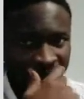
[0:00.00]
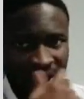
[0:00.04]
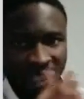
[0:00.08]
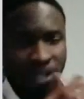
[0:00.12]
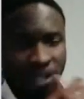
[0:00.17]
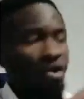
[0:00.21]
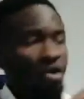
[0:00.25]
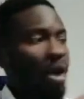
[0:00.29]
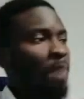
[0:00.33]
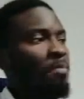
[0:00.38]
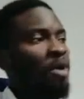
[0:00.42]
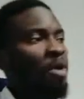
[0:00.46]

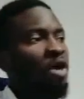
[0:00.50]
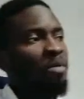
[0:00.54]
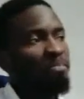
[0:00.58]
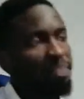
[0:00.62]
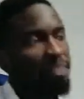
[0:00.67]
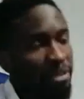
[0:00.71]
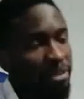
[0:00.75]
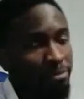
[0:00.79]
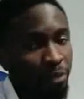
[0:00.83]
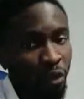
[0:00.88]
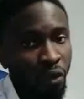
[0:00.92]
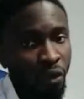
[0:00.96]
So among
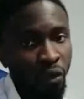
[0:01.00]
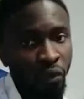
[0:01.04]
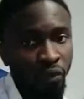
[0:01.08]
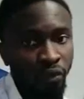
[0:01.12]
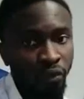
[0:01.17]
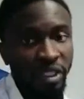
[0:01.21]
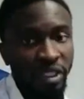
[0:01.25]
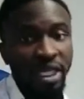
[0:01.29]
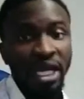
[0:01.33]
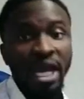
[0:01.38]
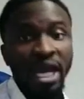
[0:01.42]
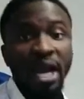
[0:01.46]
people,
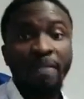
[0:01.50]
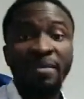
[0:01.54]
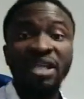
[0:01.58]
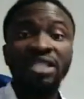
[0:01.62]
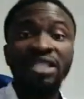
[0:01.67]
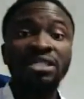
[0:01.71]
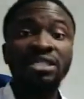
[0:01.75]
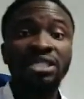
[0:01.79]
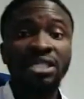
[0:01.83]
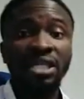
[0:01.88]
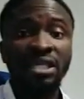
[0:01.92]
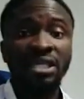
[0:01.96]
they are
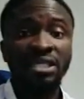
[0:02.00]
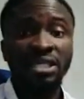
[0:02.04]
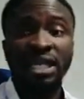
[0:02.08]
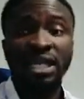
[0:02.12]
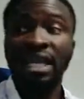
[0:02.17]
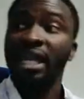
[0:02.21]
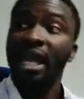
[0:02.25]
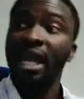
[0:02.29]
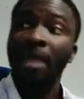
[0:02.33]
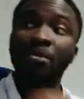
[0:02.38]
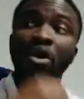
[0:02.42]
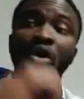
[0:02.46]
messengers,
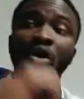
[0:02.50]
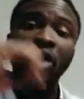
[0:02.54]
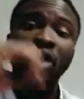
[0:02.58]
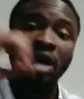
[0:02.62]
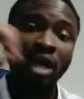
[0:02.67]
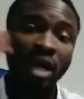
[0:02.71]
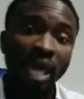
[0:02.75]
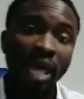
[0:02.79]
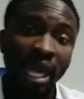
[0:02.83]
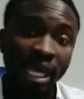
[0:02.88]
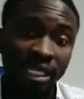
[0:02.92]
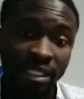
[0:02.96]
and
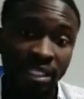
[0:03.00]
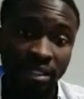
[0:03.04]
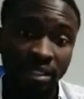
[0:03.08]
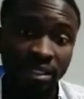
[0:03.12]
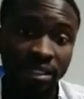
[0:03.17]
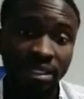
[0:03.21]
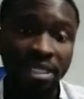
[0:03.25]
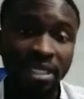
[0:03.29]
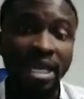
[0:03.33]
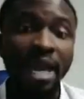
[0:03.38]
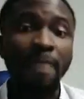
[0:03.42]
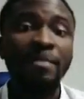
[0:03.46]
among
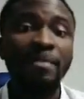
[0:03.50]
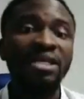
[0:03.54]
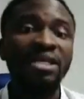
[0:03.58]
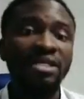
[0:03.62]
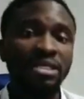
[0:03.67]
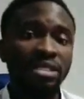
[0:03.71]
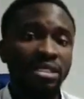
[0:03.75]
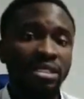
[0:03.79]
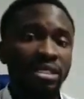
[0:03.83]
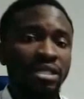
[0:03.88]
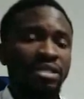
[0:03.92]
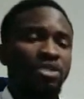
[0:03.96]
angels, they are
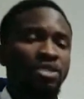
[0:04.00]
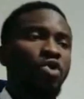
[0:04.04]
messengers.